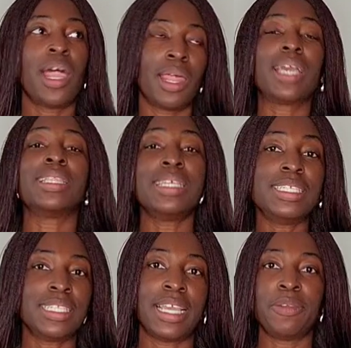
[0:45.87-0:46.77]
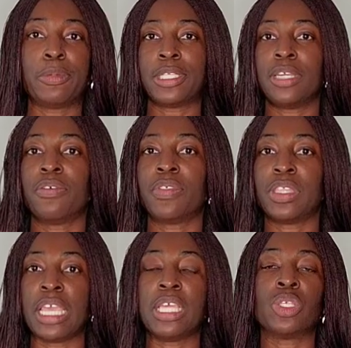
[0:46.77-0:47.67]
like at least 90% of the
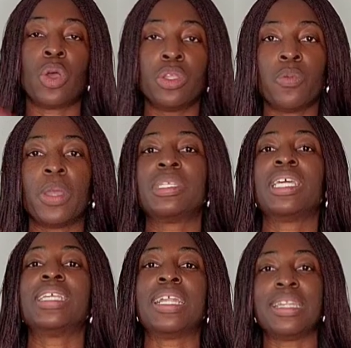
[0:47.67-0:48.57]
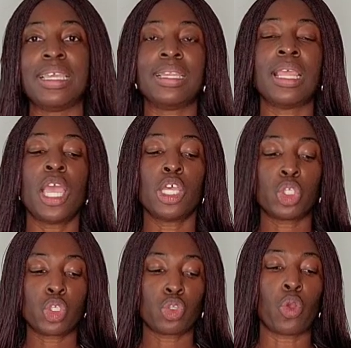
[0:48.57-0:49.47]
things on the website and in
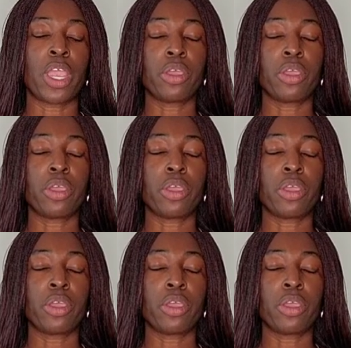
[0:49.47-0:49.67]
store.